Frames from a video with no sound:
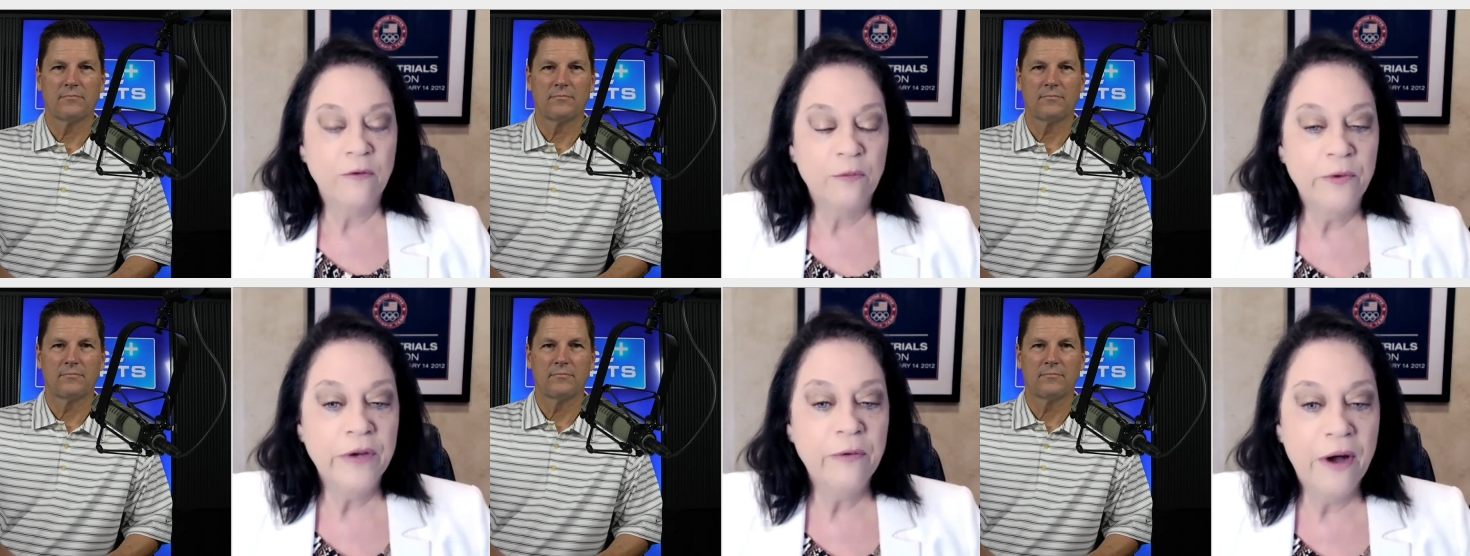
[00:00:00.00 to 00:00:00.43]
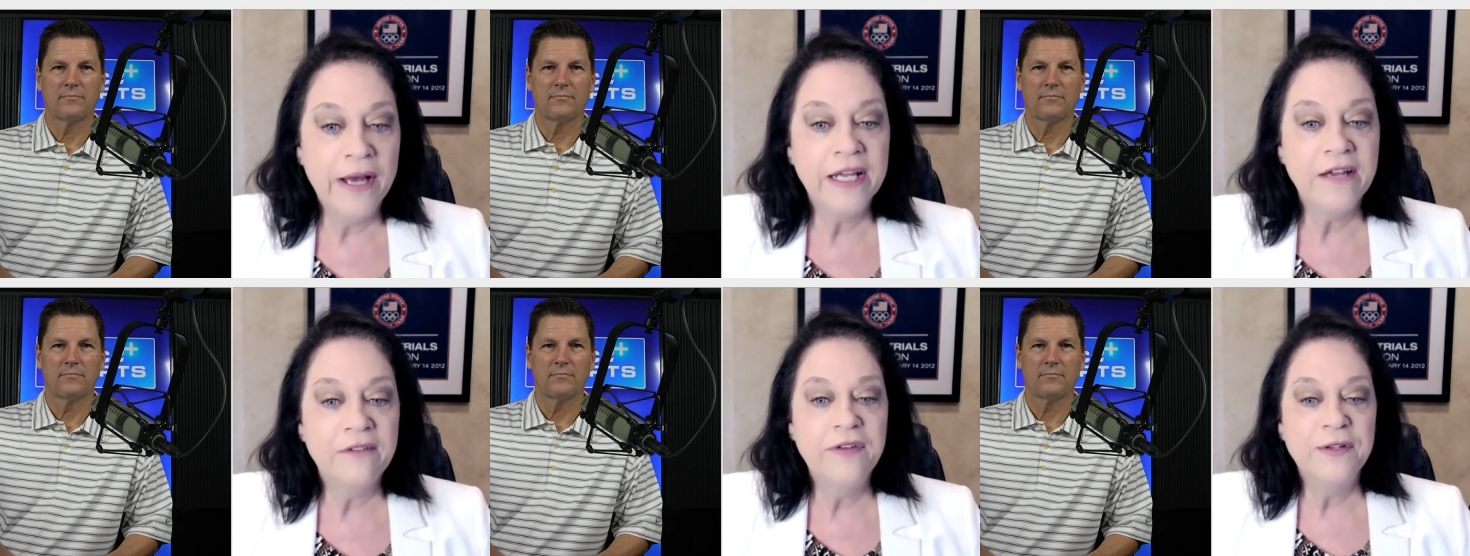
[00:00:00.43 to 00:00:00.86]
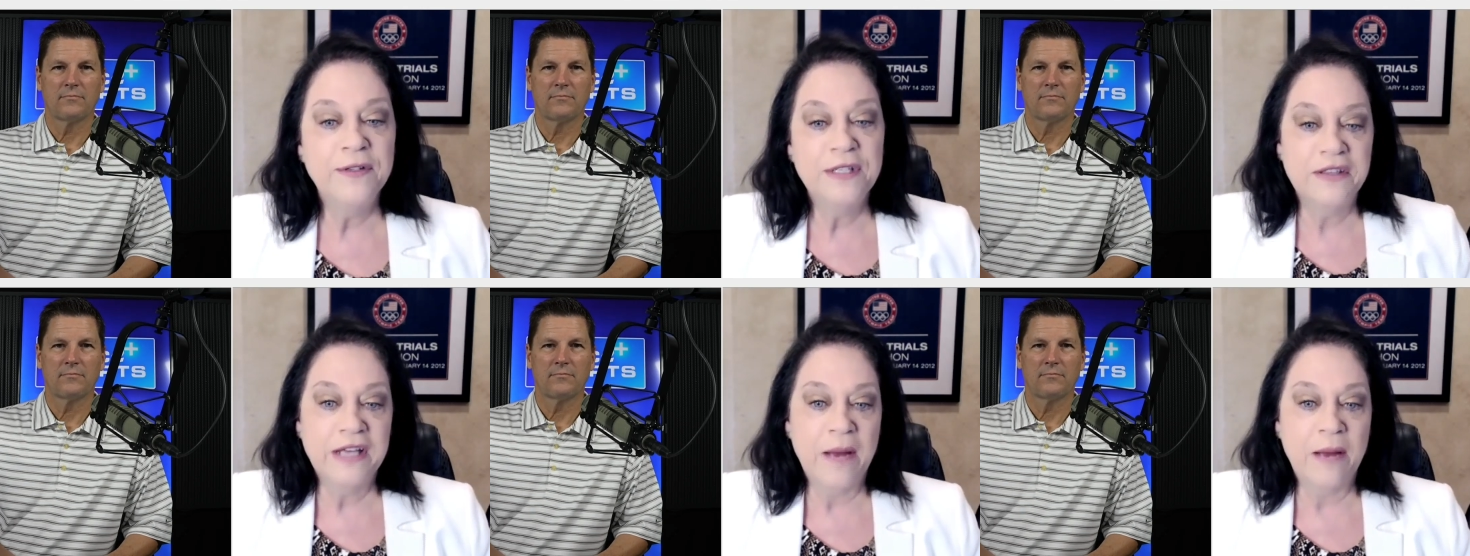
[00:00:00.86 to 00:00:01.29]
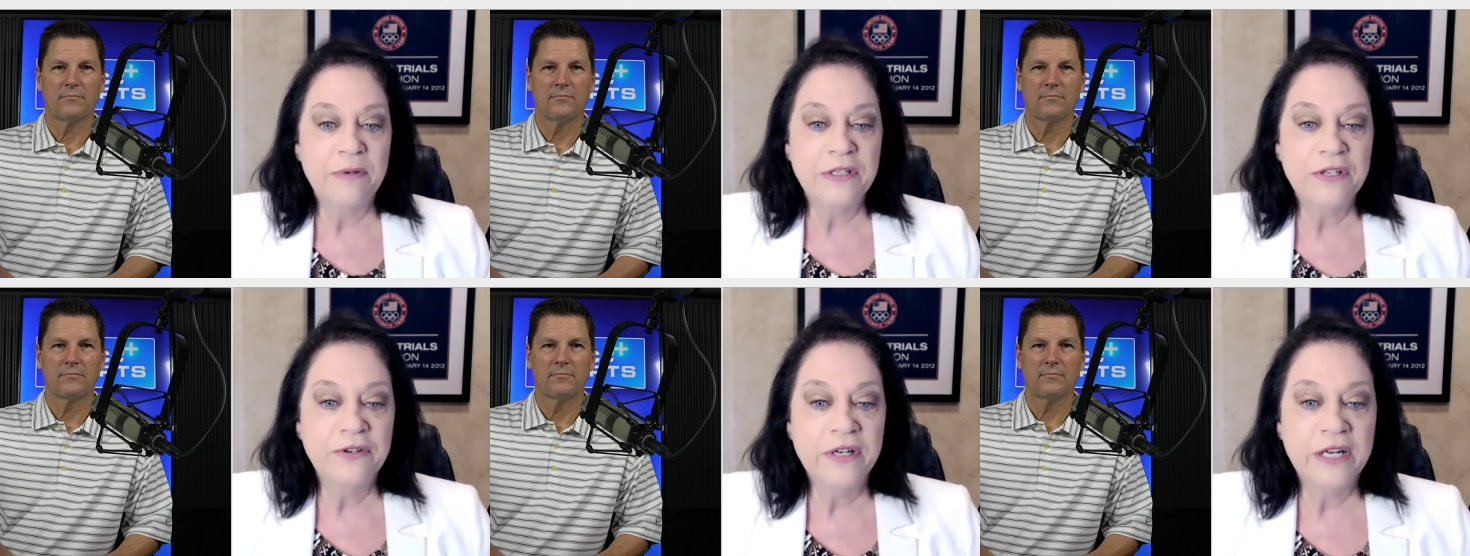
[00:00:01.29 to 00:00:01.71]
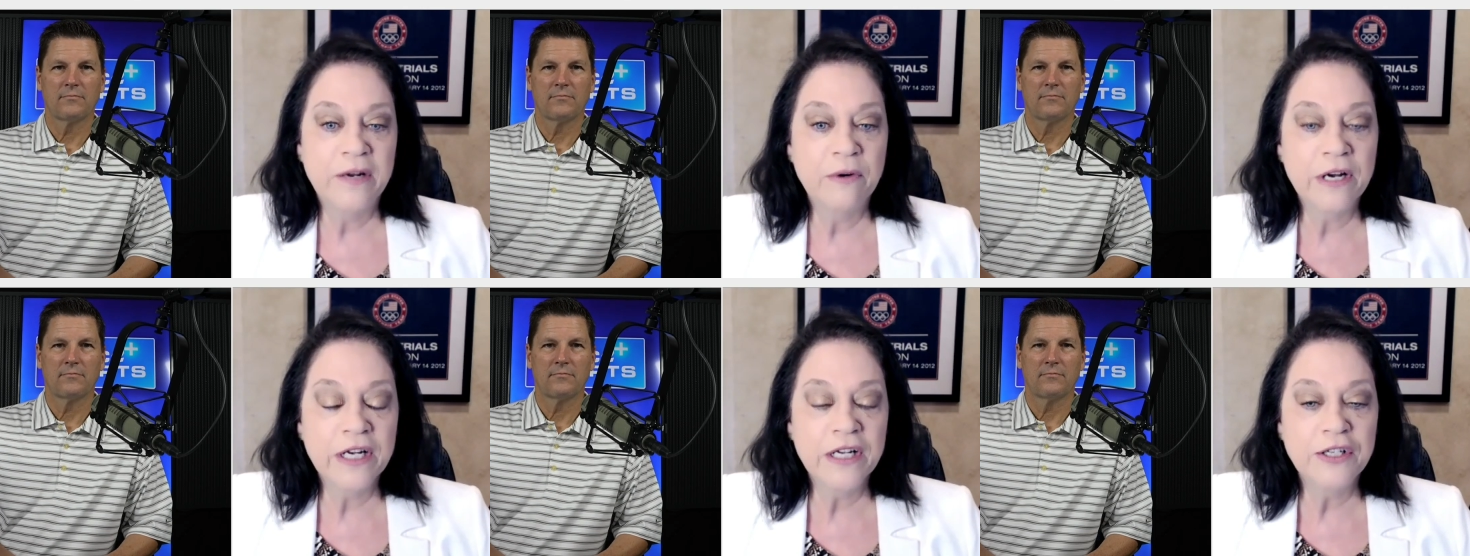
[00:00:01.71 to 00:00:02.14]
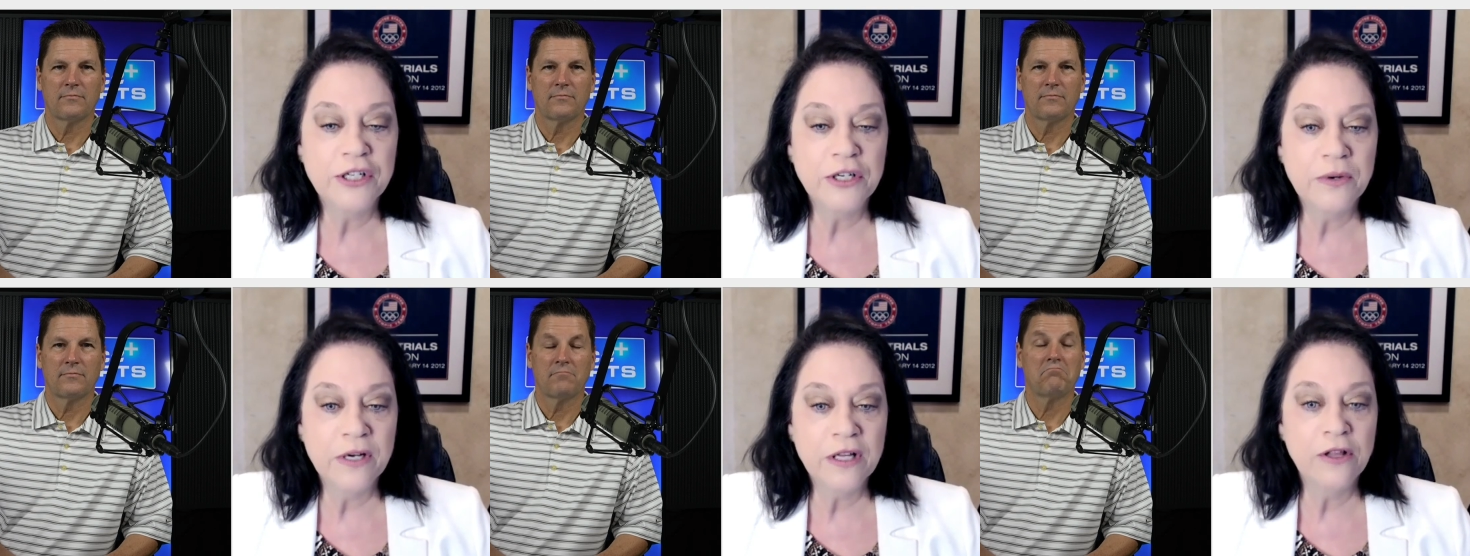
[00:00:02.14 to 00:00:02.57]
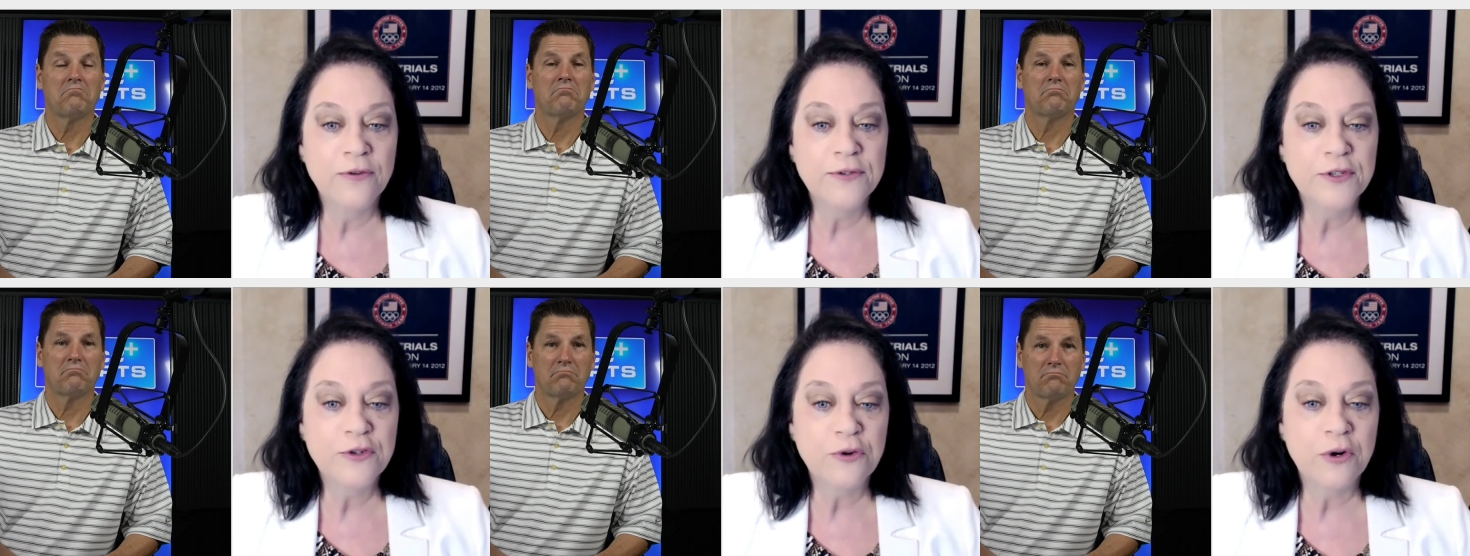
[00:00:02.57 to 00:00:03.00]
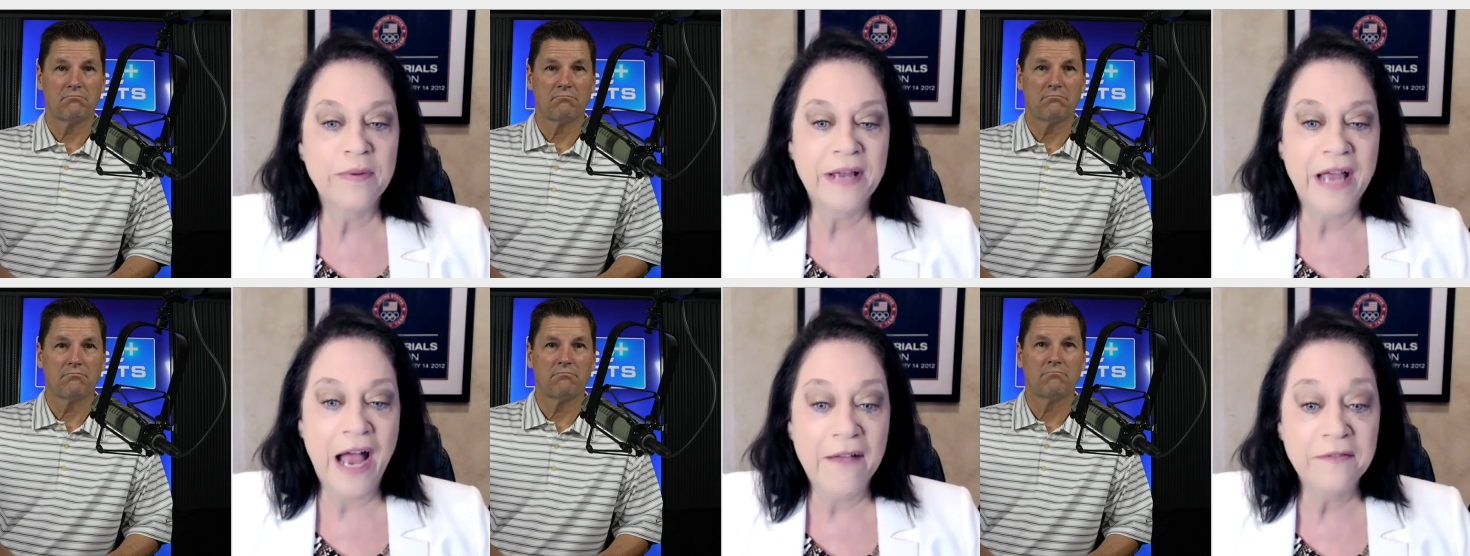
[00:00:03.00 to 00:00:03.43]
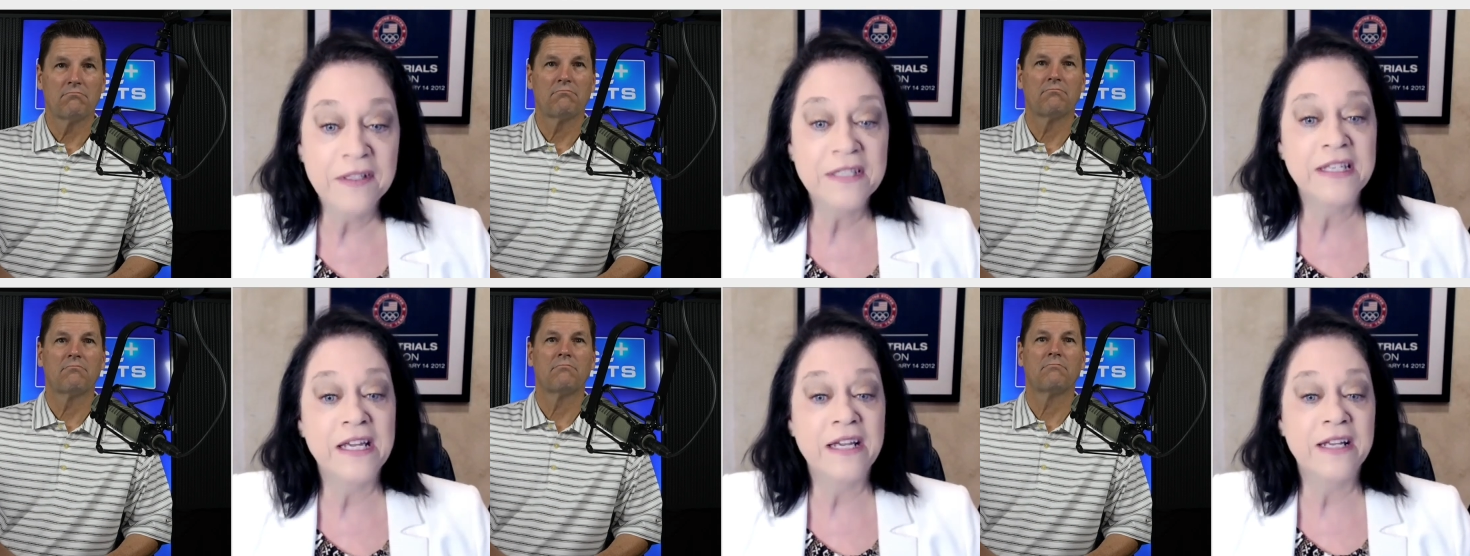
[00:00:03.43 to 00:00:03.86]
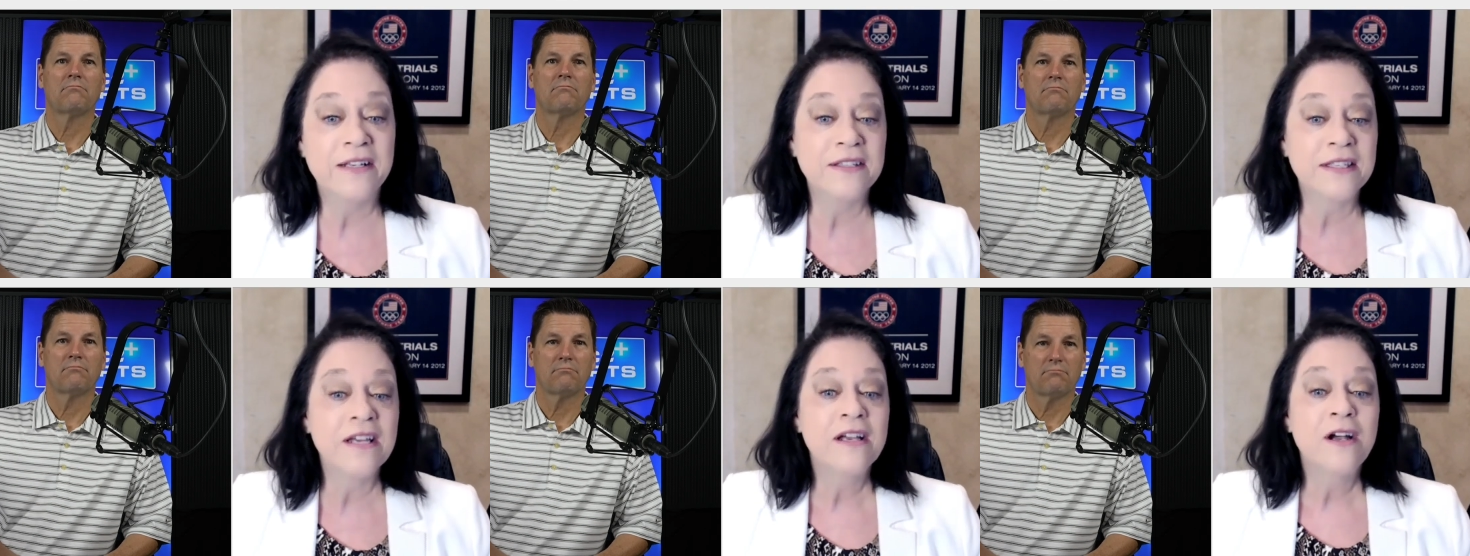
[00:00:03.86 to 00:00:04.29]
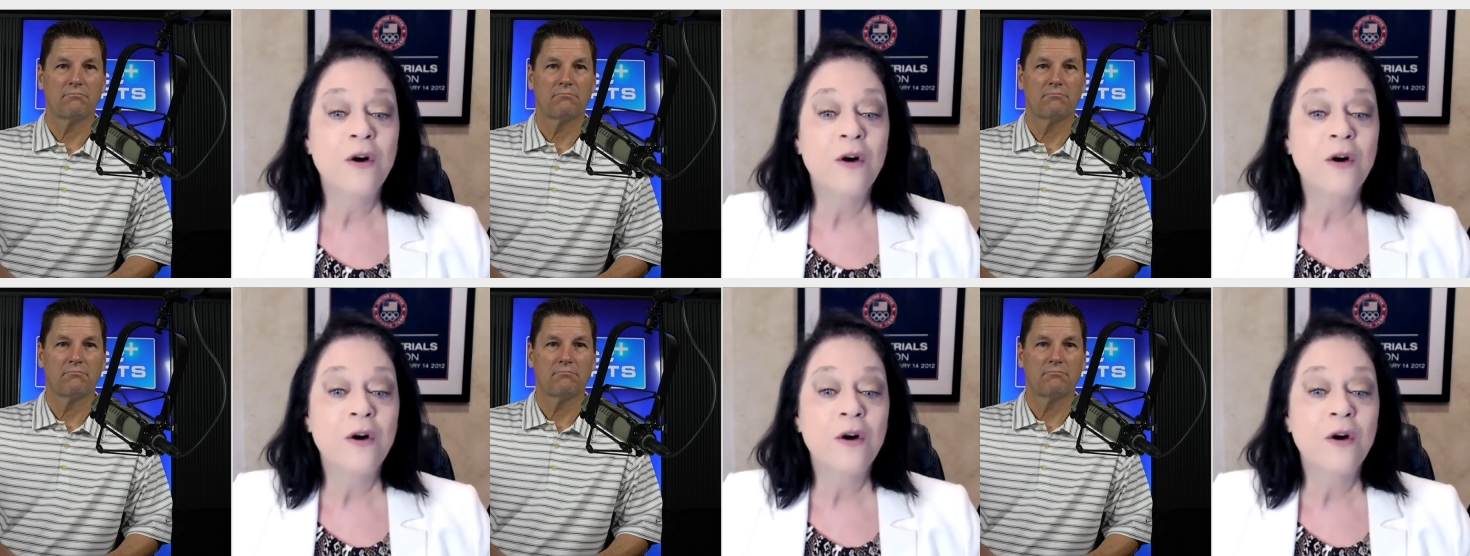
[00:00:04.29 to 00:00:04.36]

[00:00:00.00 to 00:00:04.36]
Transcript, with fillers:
Speaker 1: We want to give Houston the opportunity. We're going to do a closed door behind the scenes